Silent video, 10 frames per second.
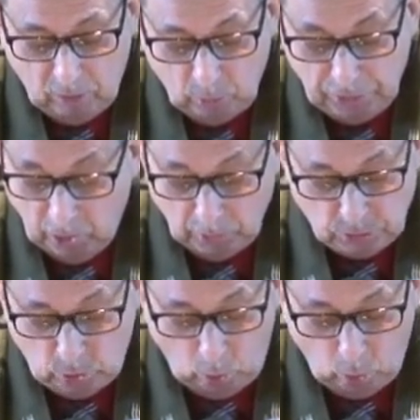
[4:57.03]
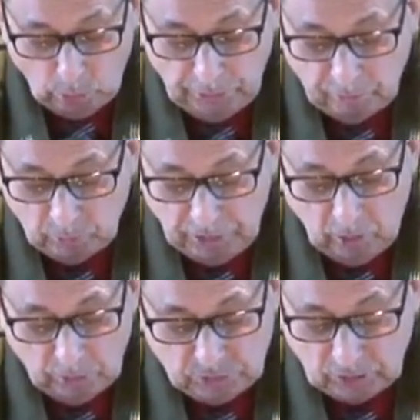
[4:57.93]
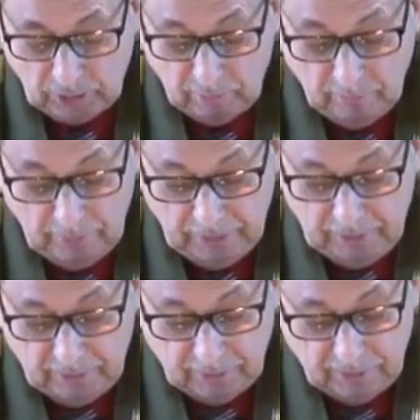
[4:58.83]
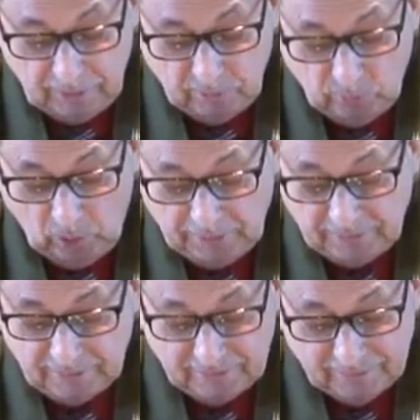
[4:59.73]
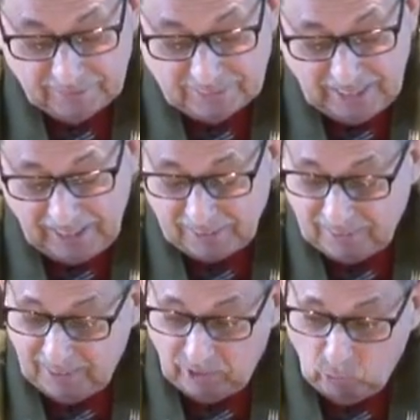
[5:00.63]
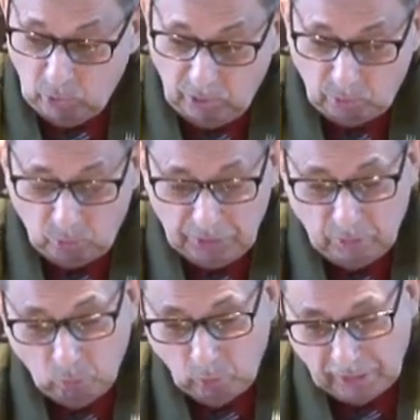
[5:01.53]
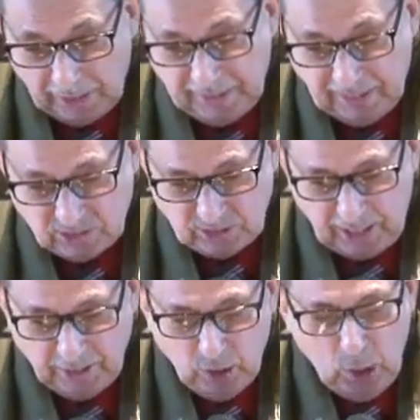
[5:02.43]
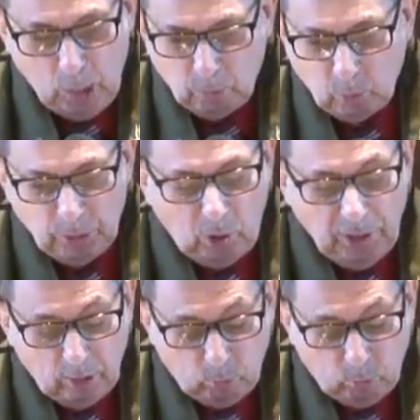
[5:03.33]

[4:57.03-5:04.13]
We know it's cold, and we know it's not the exact kind of weather we would like outside, but we all have